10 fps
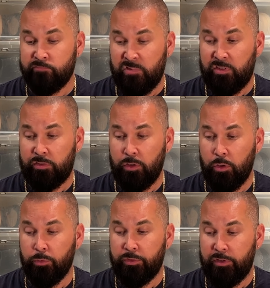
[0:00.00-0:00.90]

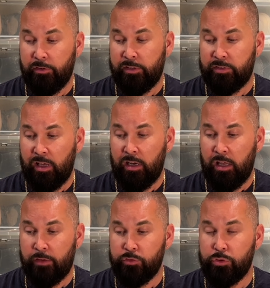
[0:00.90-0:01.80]
So there is a
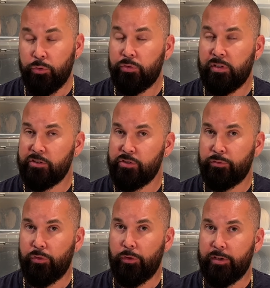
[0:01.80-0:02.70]
lot of usage
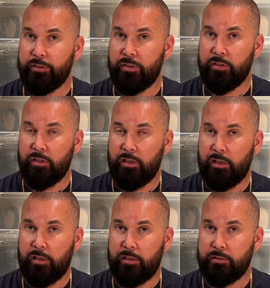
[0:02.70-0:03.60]
for it,
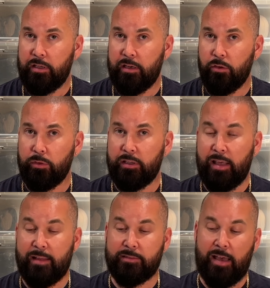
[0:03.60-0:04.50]
not only
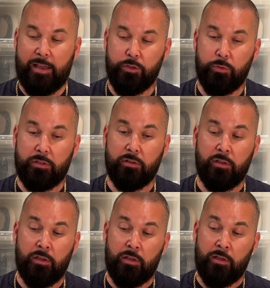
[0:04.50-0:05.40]
as I do it.
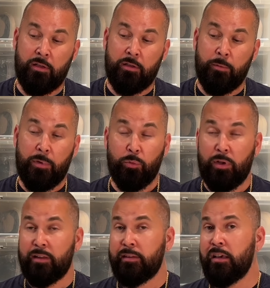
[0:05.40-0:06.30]
But
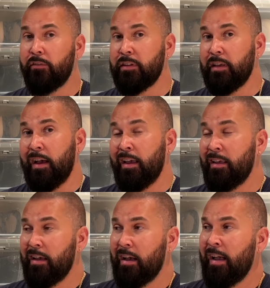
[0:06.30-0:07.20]
when I think of it,
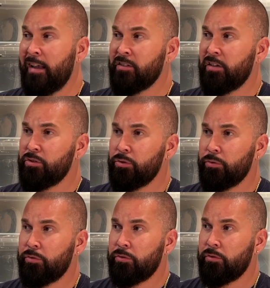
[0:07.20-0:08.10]
I actually
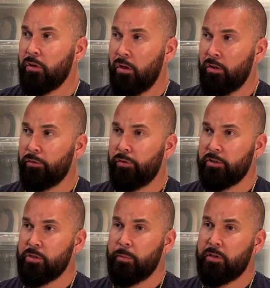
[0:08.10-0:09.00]
use all the
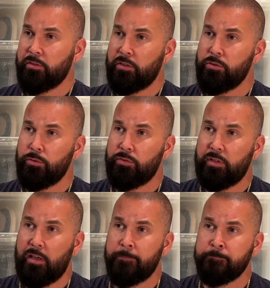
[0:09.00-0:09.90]
function, because I use
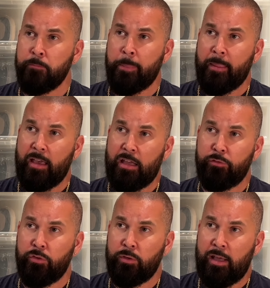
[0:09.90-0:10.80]
the
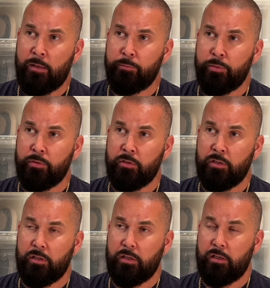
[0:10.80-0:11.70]
headphone amp,
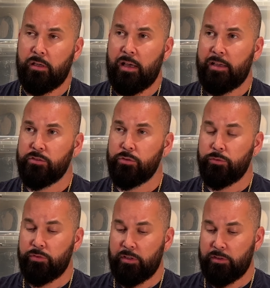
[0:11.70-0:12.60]
I
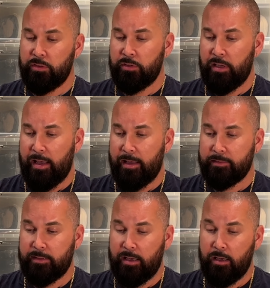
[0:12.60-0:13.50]
use it as
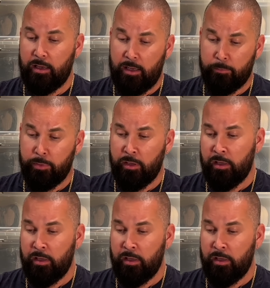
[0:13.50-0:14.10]
a hub,